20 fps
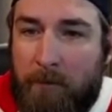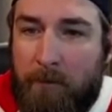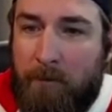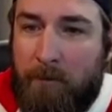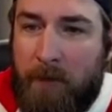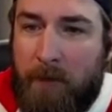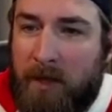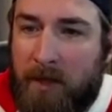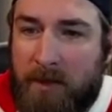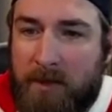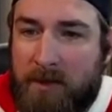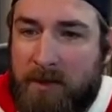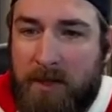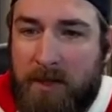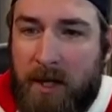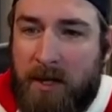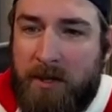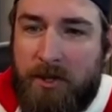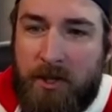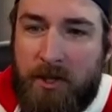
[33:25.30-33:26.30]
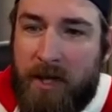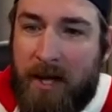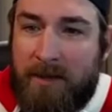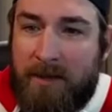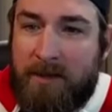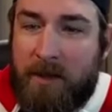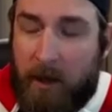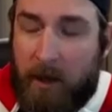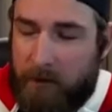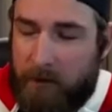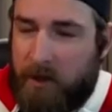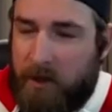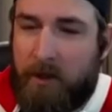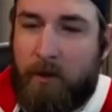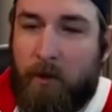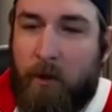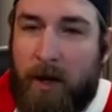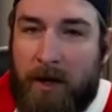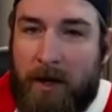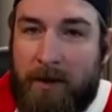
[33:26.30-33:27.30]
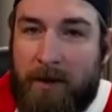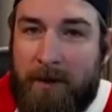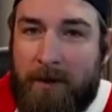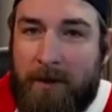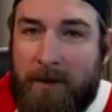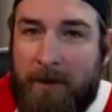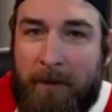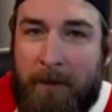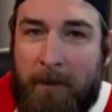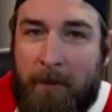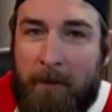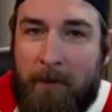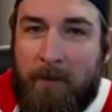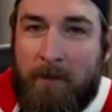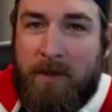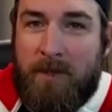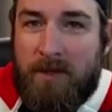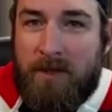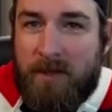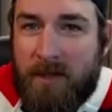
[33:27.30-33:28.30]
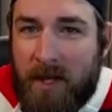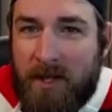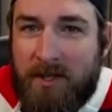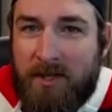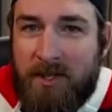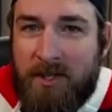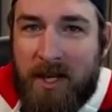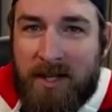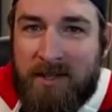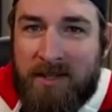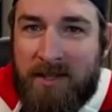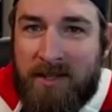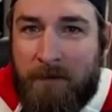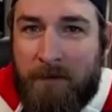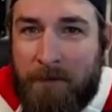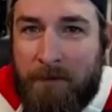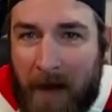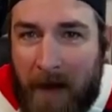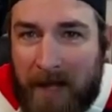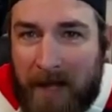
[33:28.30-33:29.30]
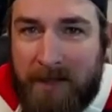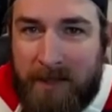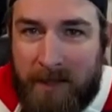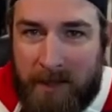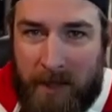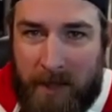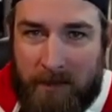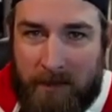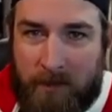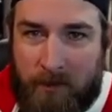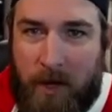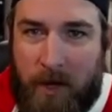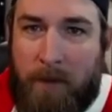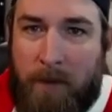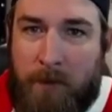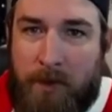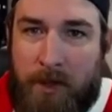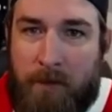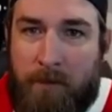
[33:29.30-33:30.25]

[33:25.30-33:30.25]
because CIG hasn't I'll tell you why. CIG hasn't defined it as a dropship.